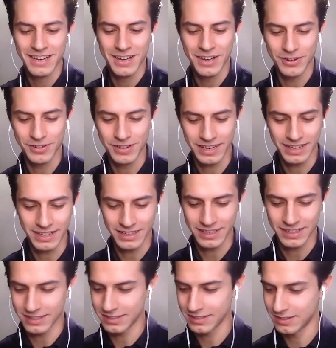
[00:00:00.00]
Okay.
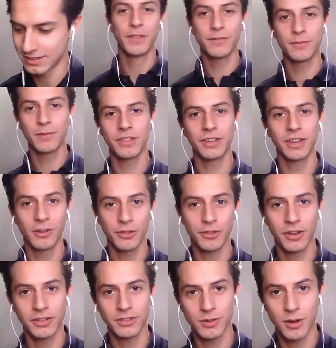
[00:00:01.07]
For my final
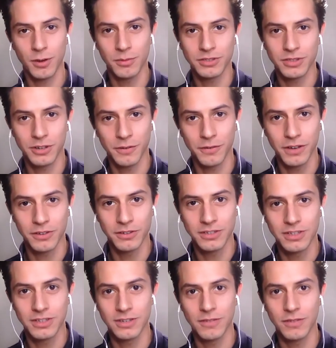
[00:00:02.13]
thoughts, we're almost on our final
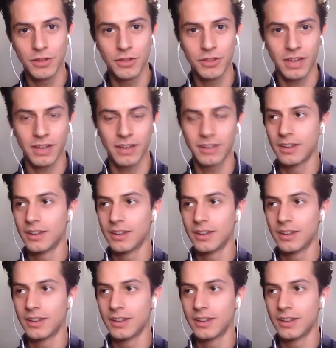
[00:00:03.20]
season of Newscad.